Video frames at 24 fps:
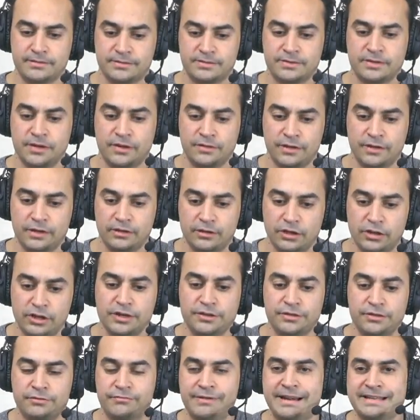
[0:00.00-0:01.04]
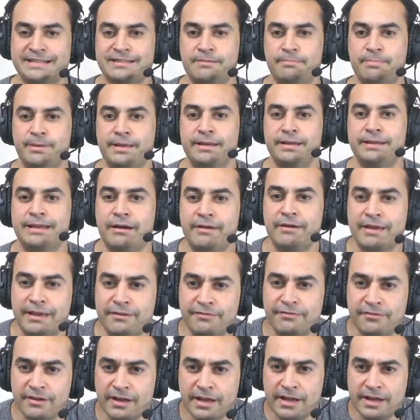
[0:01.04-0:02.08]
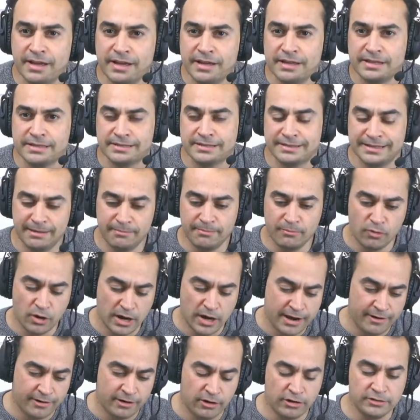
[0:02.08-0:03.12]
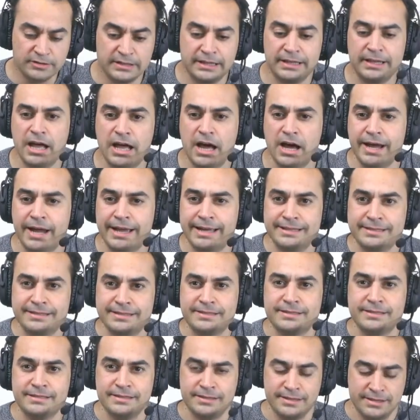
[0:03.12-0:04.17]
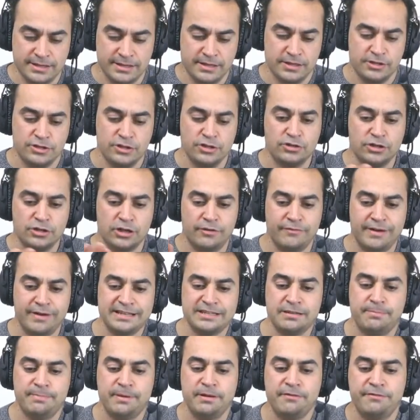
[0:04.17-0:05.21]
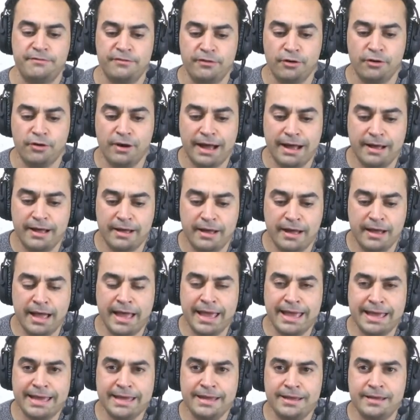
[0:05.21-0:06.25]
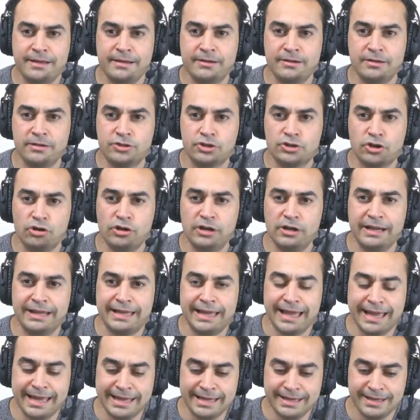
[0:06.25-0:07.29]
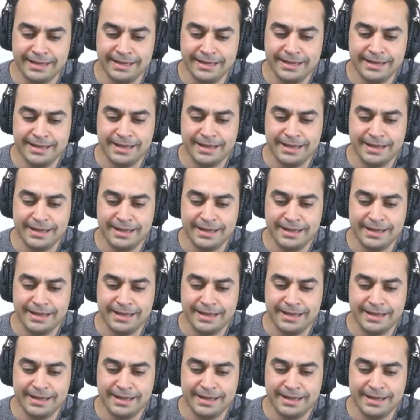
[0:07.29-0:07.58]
So they'll look at the recipe. Now, if somewhere along the lines you got a recipe for a chocolate cake